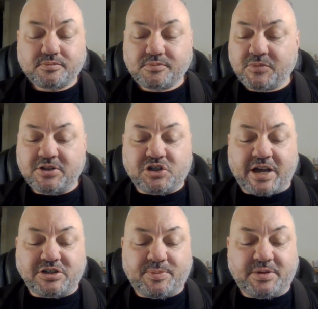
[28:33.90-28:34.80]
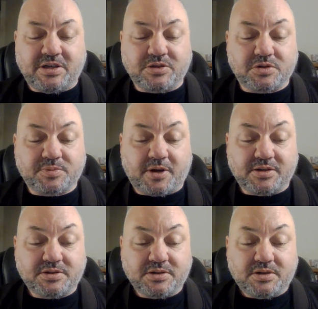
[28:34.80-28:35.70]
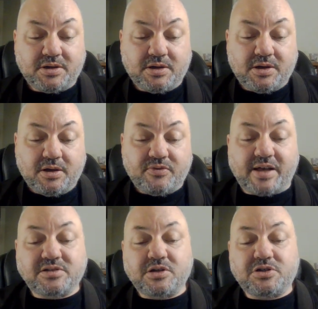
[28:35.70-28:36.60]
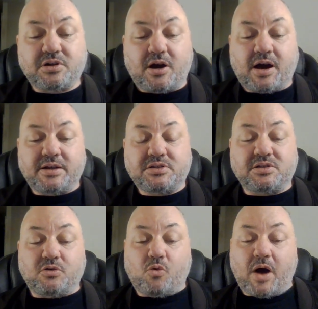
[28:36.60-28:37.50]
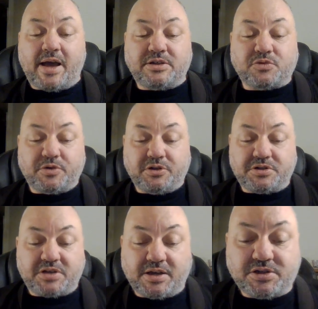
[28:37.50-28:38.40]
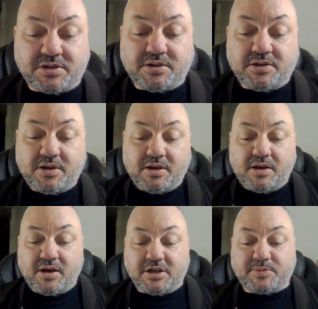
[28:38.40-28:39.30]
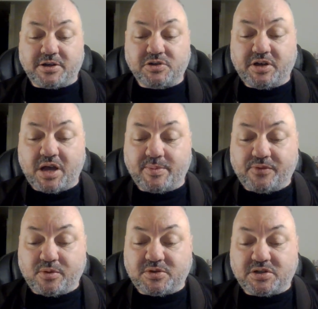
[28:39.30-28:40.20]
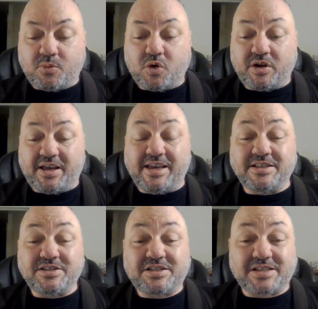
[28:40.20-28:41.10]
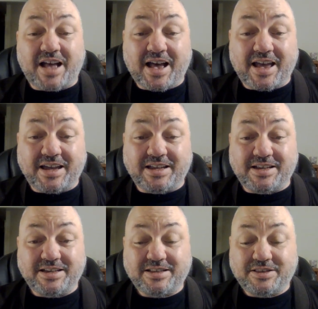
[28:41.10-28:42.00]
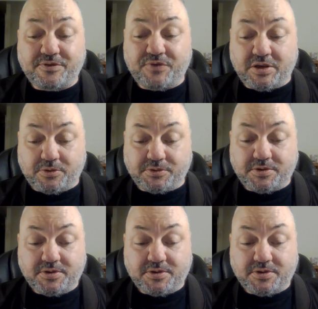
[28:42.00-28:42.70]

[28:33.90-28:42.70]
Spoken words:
ChatGPT's response. That's such an honest and wise realization, especially coming from someone inside the field.